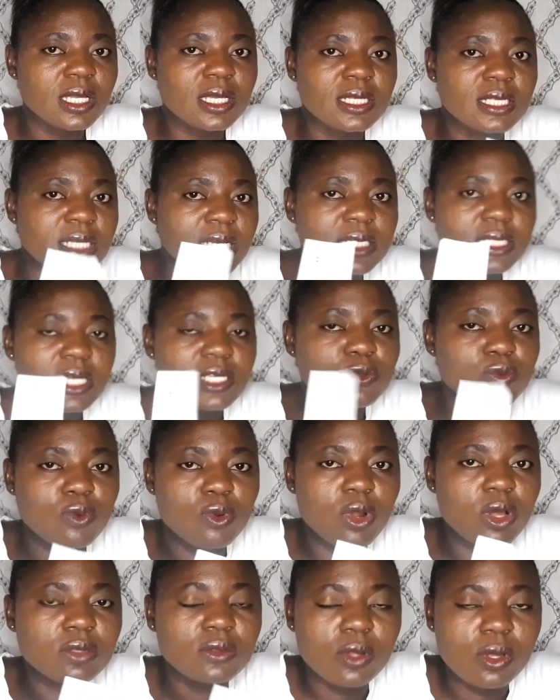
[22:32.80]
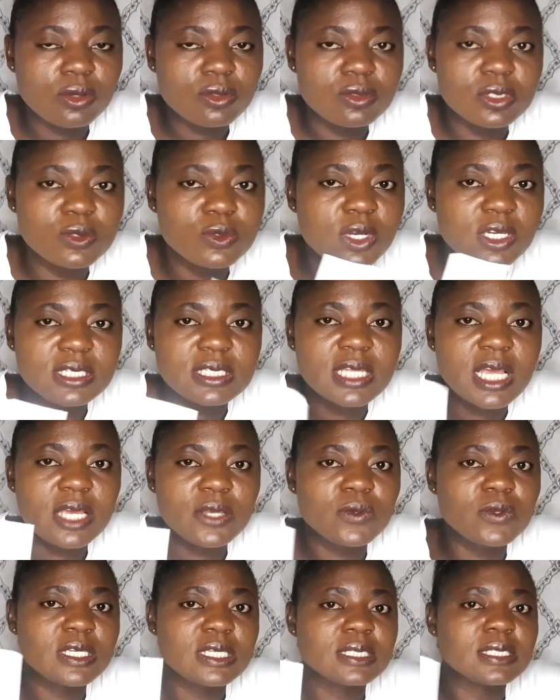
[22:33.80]
the agent will not talk to you, just tell
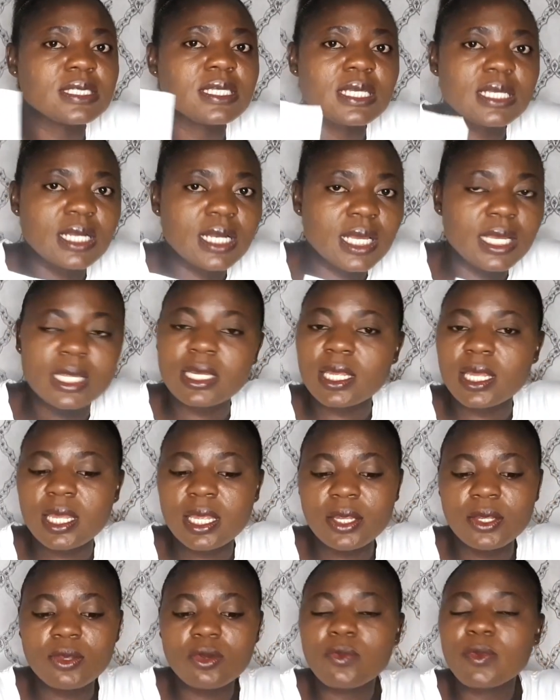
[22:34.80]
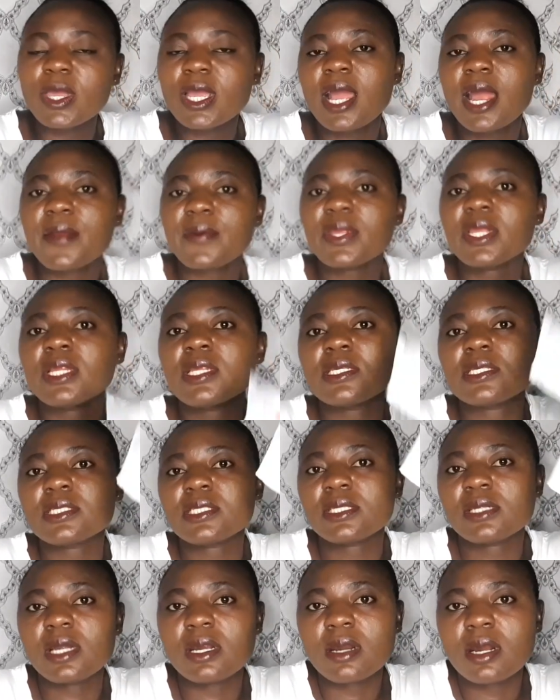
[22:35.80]
you it's declined, and you'll be carrying this
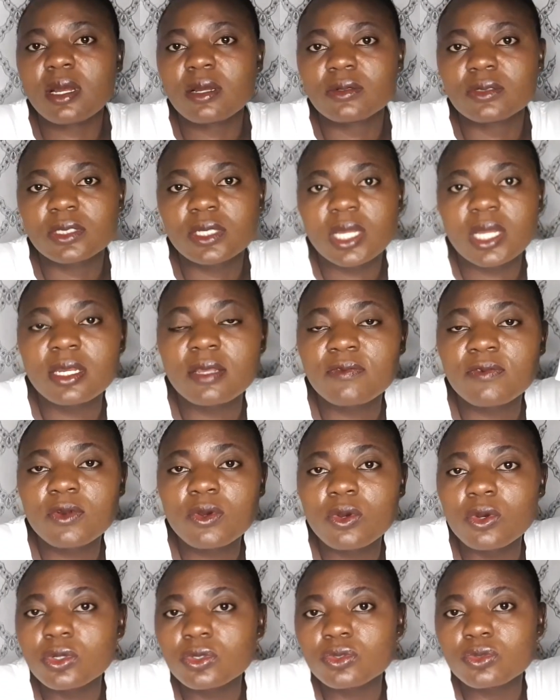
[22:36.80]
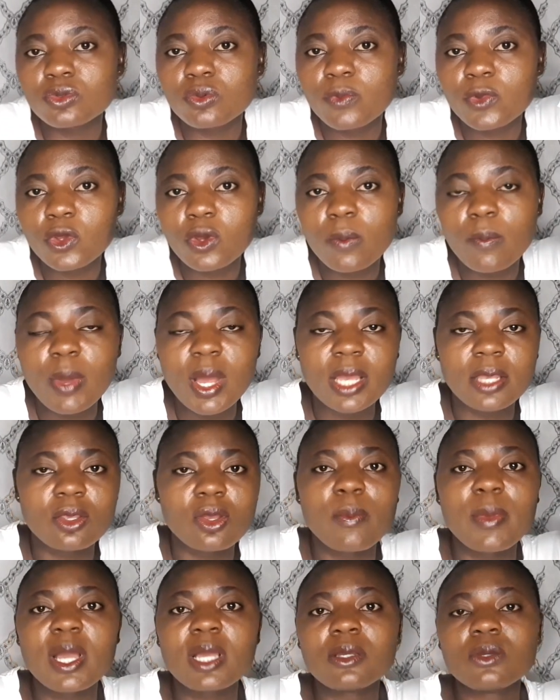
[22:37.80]
thing around and even go to your bank.
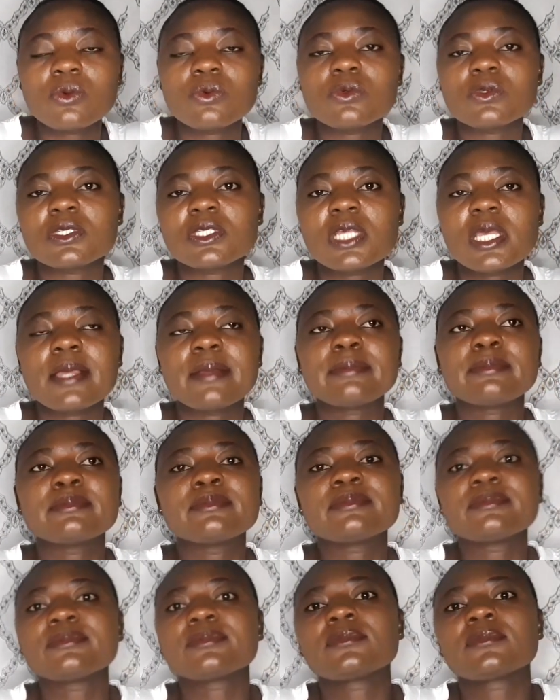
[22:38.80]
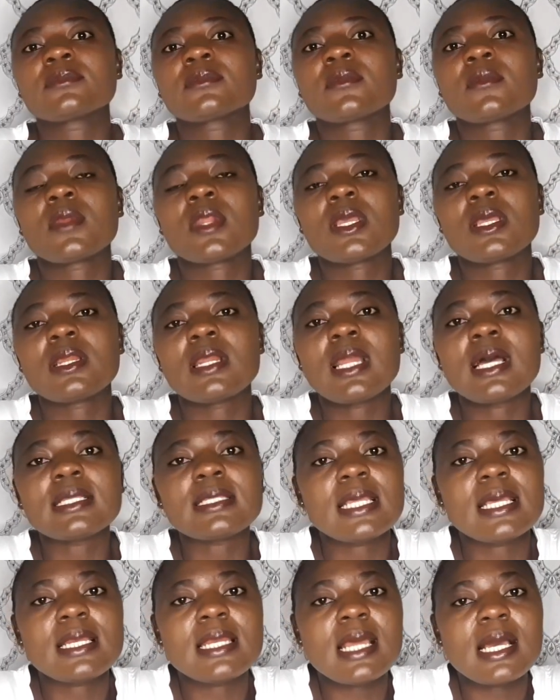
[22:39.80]
Your bank will say that
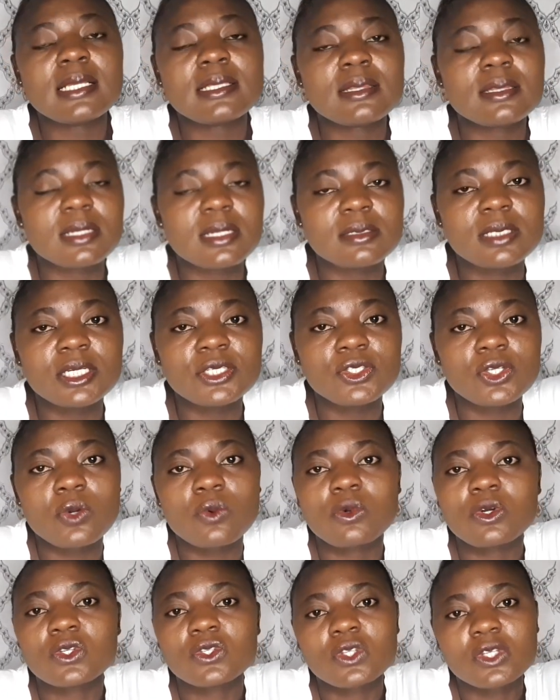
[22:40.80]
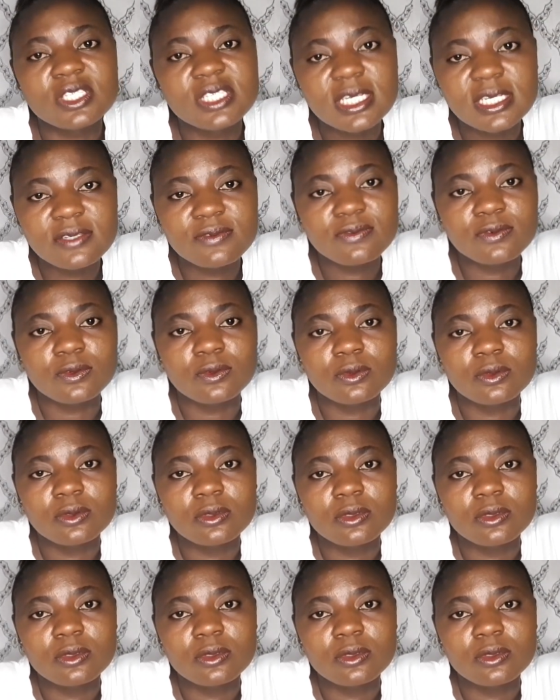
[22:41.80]
that transaction was successful,